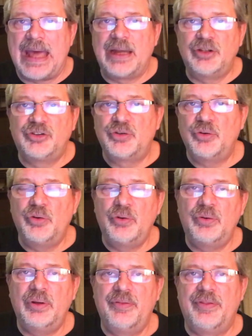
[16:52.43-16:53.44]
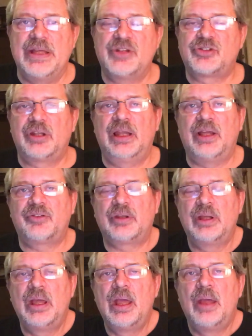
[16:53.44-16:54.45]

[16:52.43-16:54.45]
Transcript: added to this list,